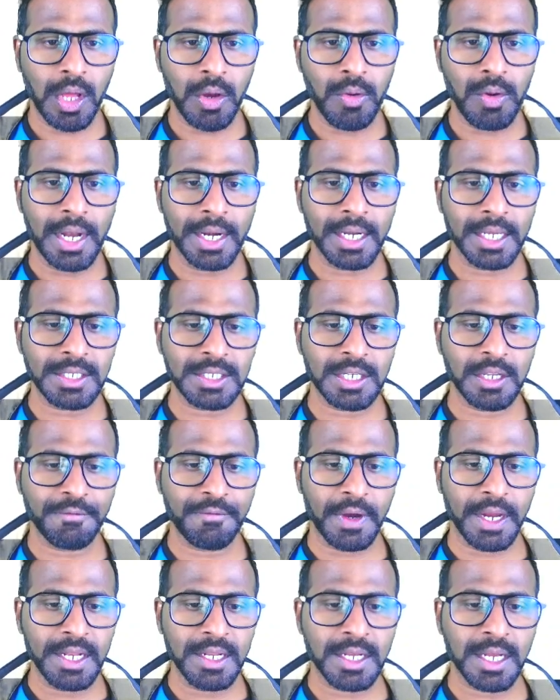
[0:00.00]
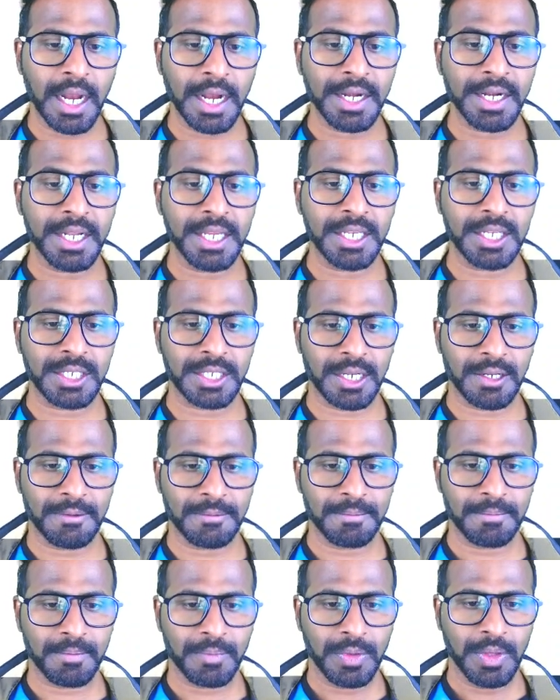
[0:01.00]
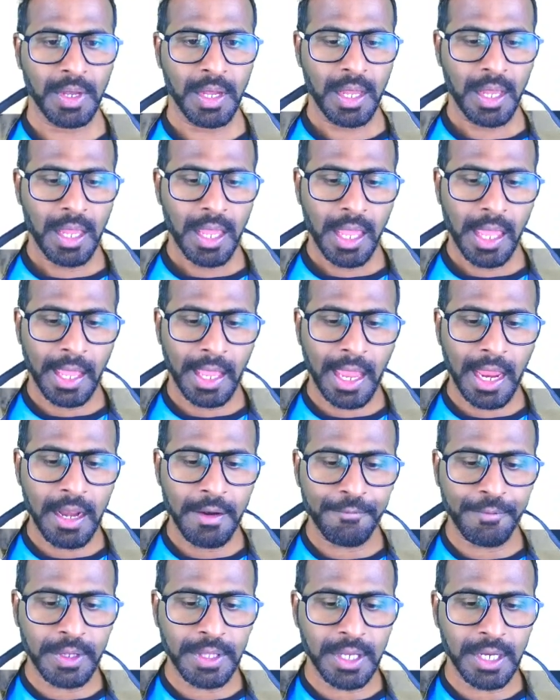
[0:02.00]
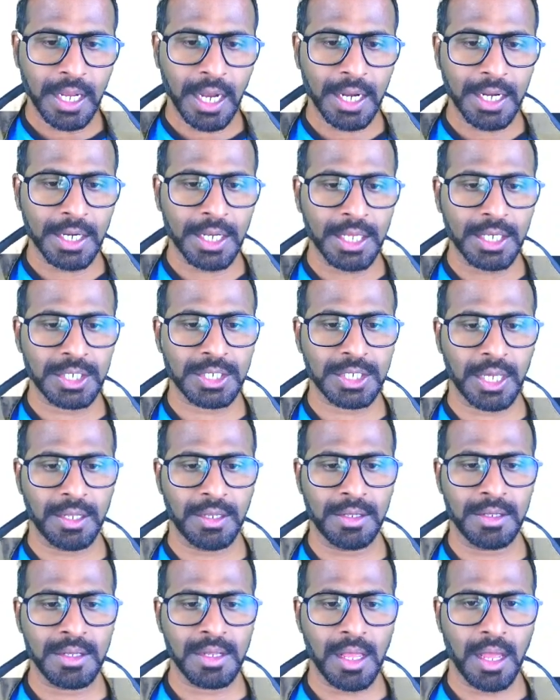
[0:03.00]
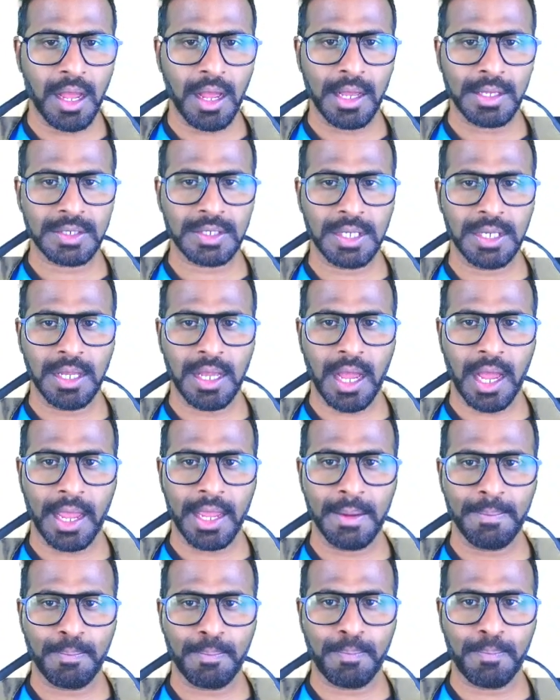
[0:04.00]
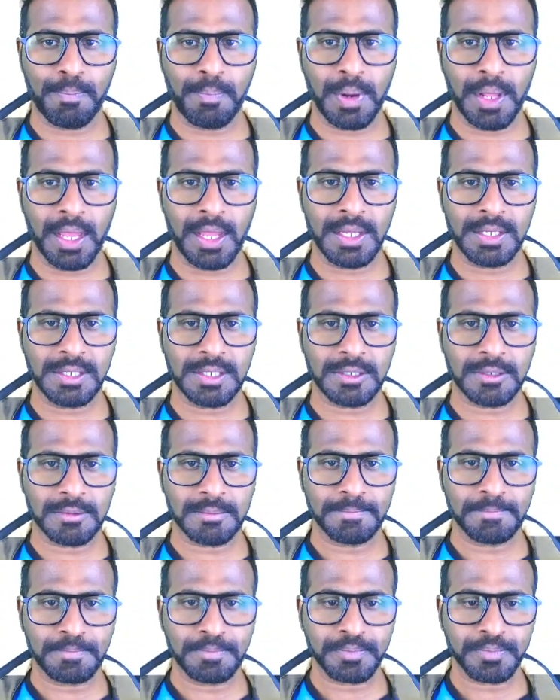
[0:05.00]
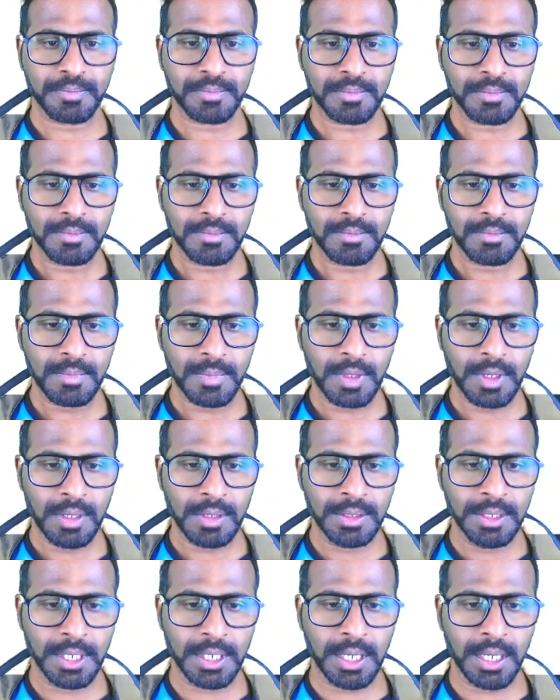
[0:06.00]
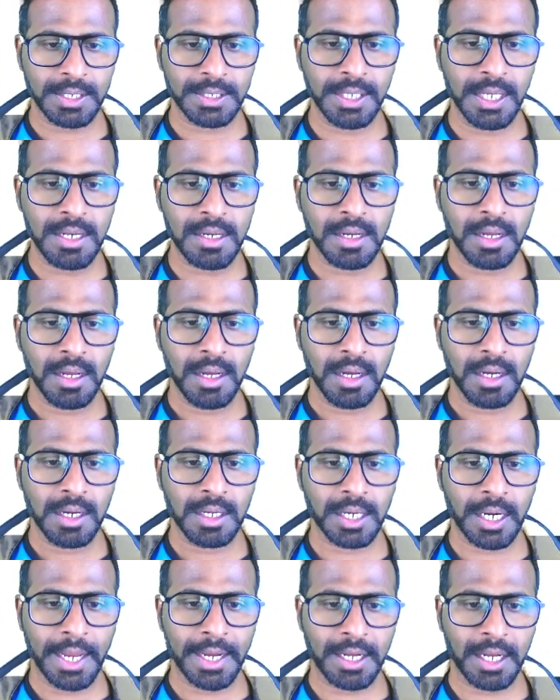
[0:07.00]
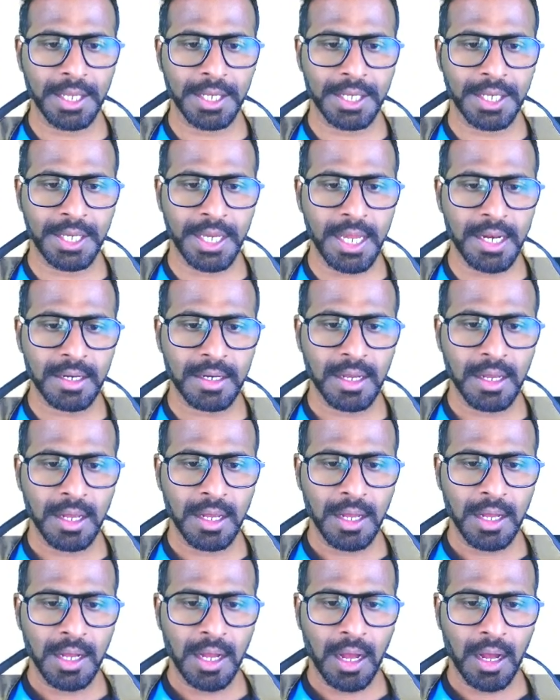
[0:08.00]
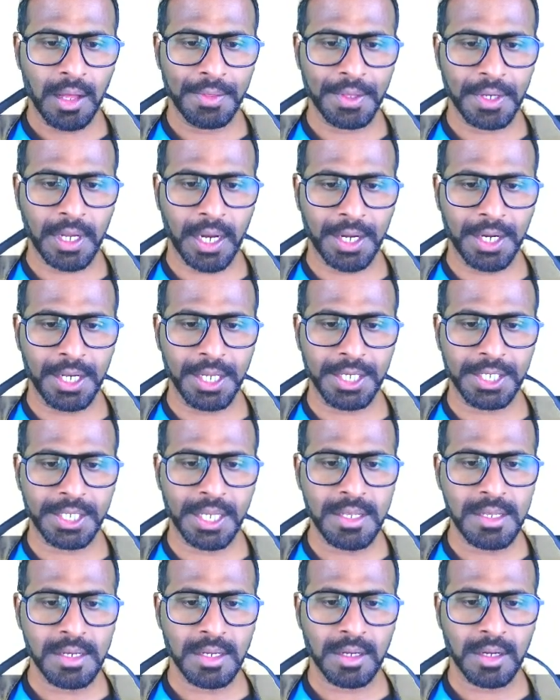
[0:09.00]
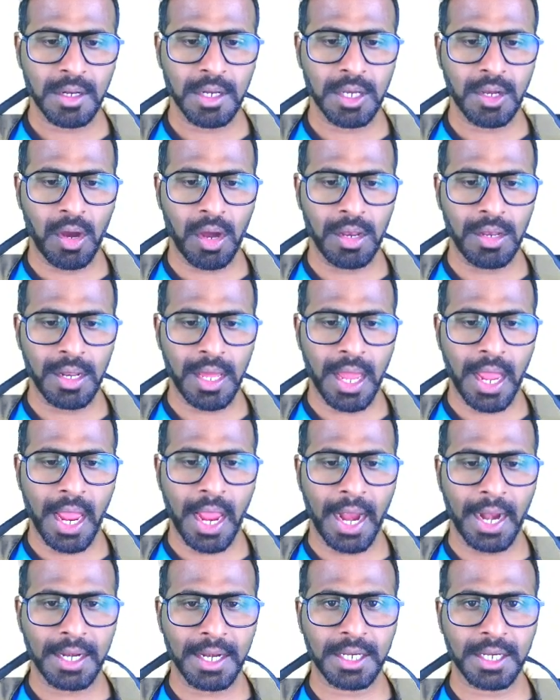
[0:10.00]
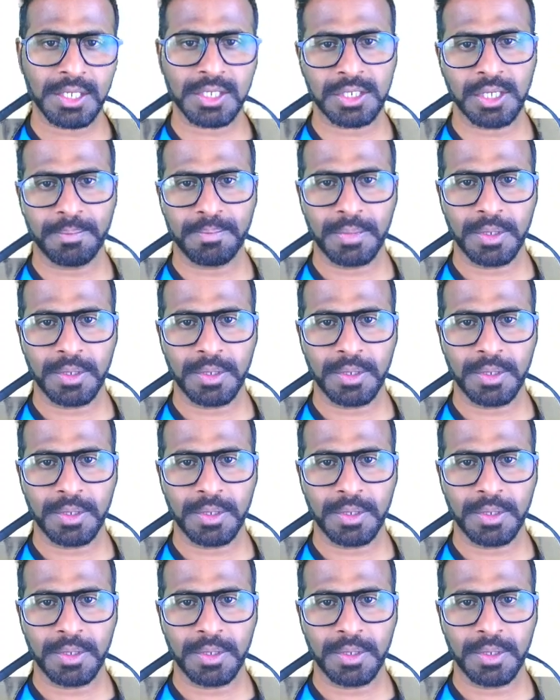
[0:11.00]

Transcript: let us define condition. Again for the condition, see, I place the cursor, right click here on the condition, click on add test step.